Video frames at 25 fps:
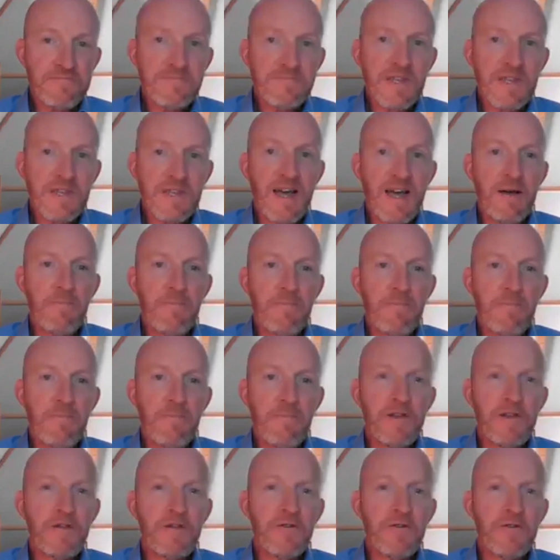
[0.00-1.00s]
but
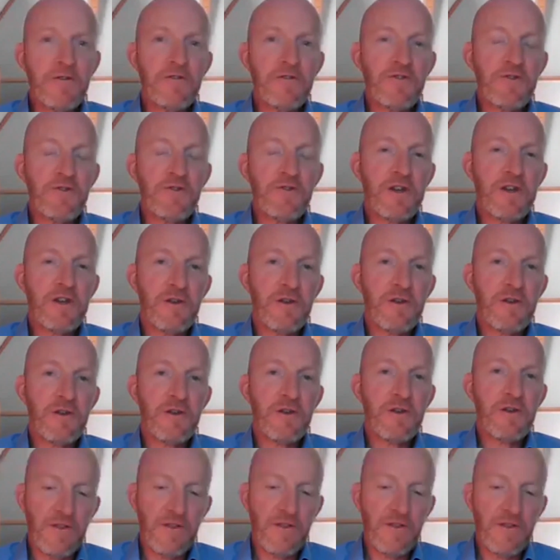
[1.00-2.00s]
you did
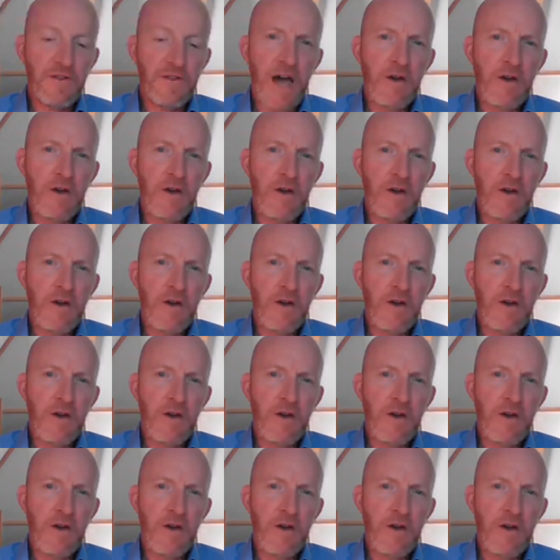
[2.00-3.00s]
it. How
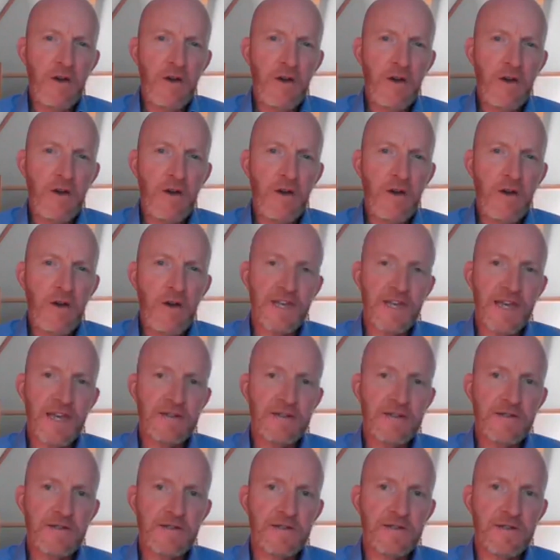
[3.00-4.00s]
long did you take to
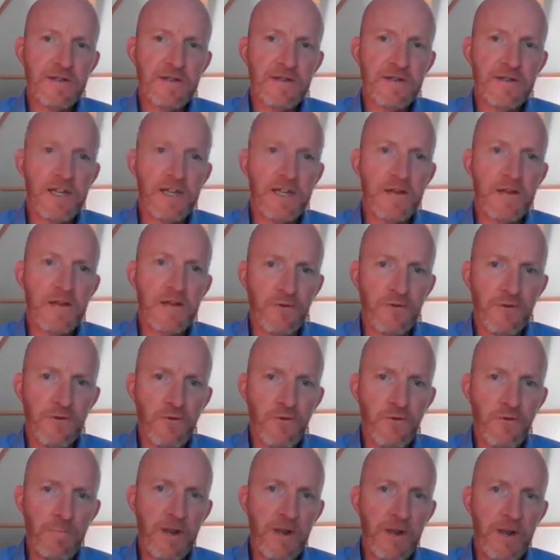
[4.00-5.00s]
study? You
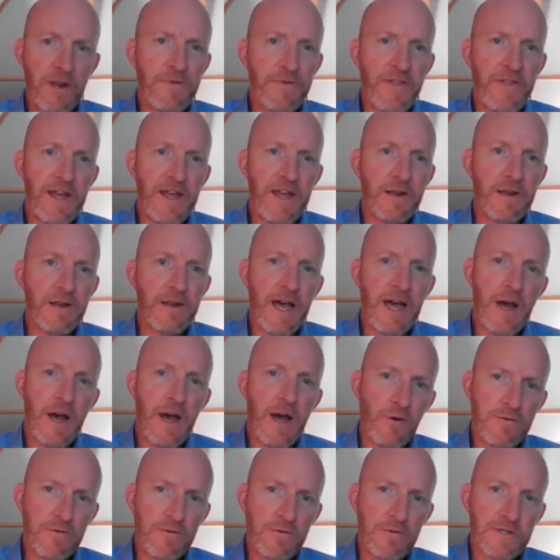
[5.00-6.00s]
applied for it, then how
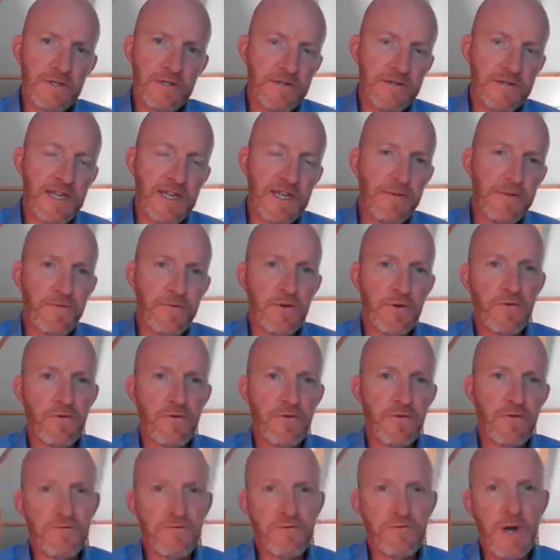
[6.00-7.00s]
long did it take for
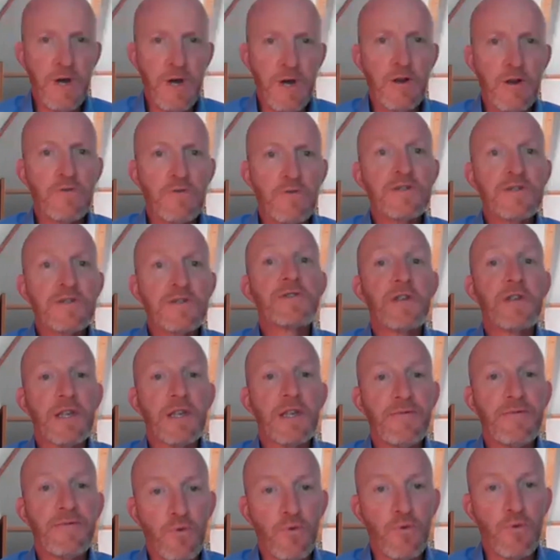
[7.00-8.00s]
you? How long did you study
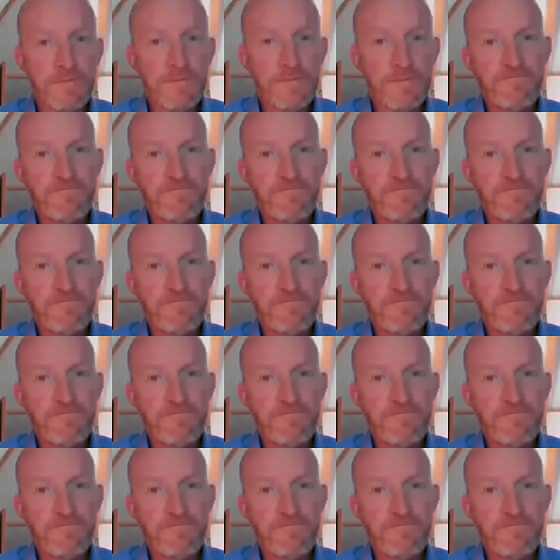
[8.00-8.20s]
for?